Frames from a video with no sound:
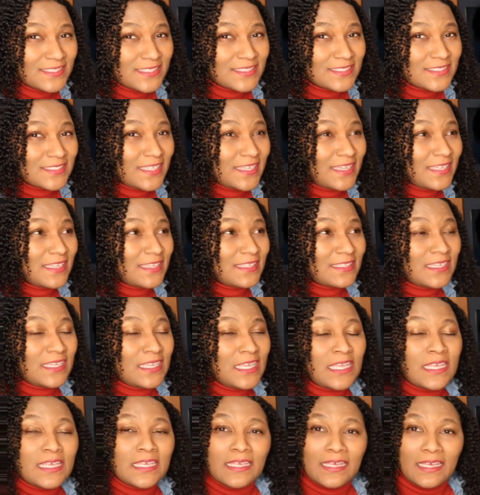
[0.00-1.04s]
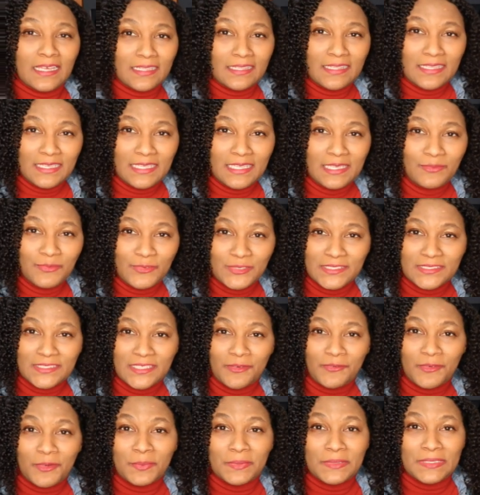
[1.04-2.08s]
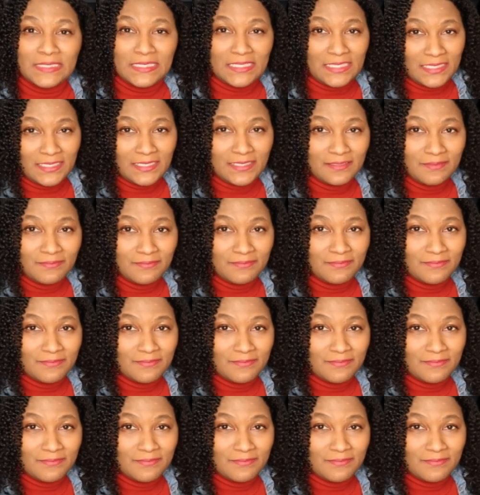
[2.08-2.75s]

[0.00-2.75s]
is that a claim was never put in,